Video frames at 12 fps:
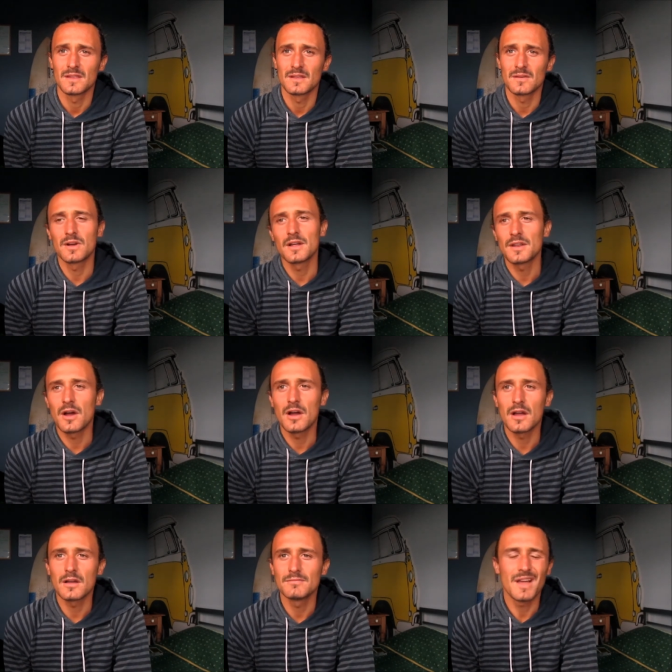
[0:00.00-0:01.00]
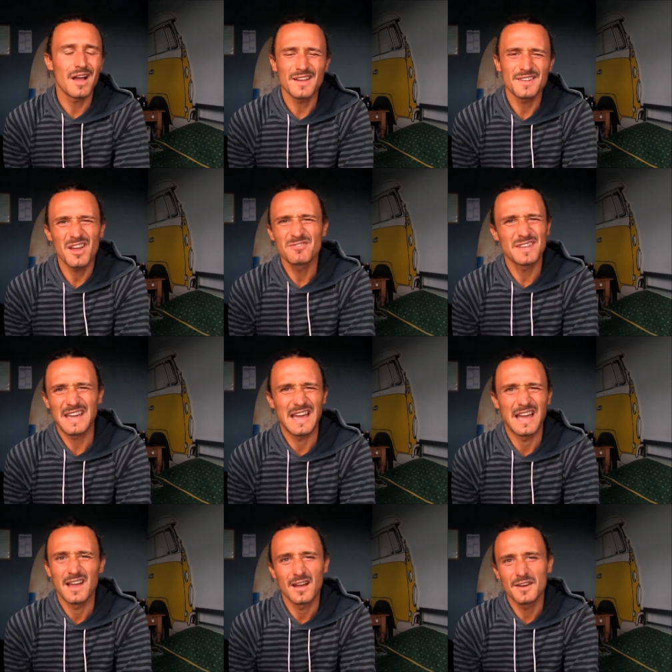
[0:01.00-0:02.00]
well, no, no, I don't
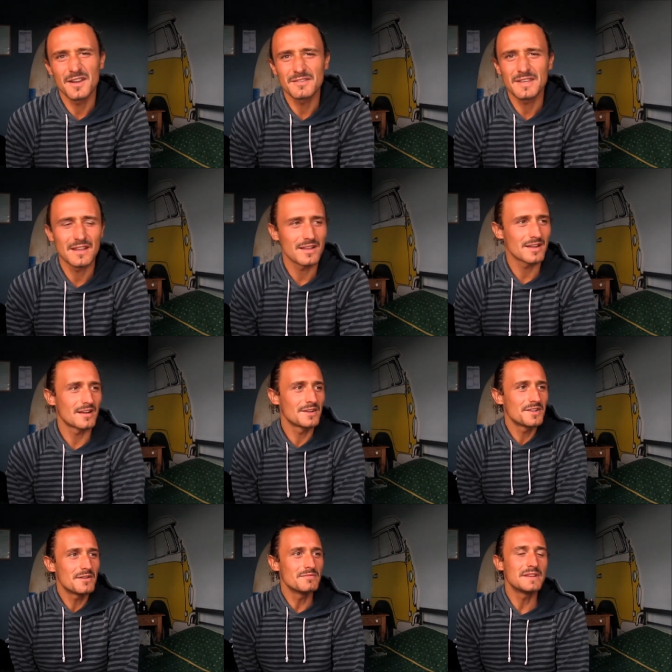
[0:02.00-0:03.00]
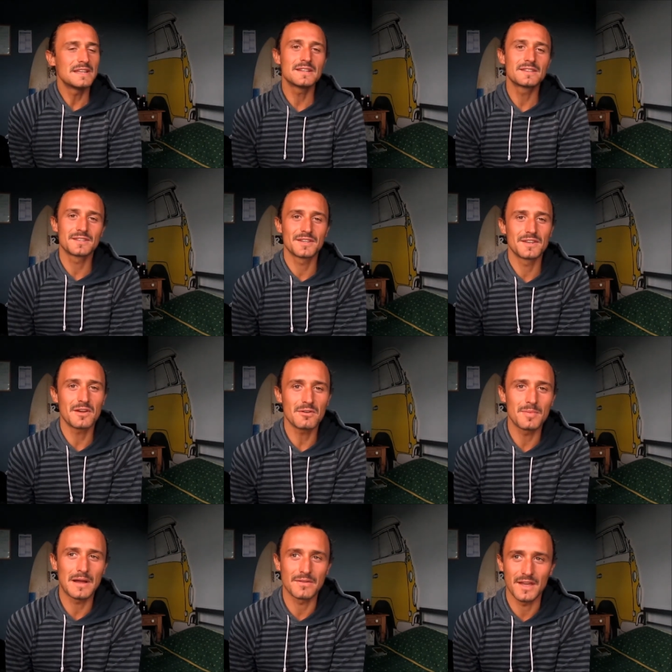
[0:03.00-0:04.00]
care. I don't care. Like, I don't need to know
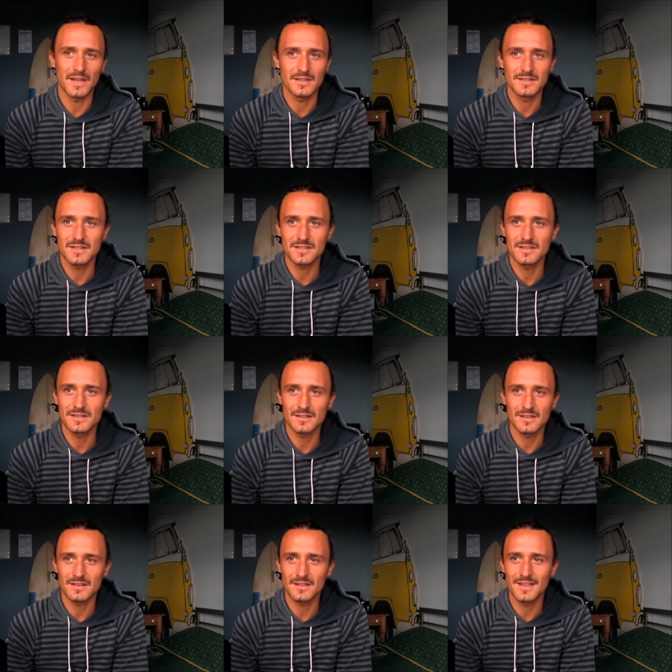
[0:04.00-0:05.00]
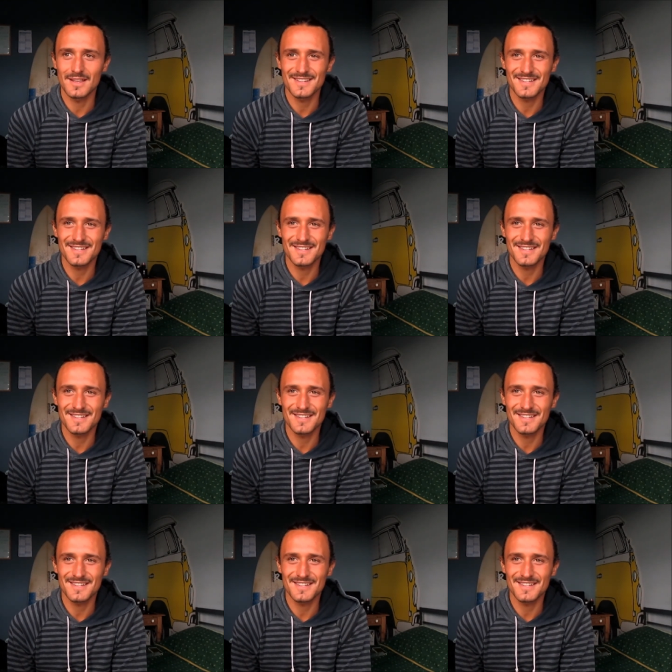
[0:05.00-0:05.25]
about that. It just, it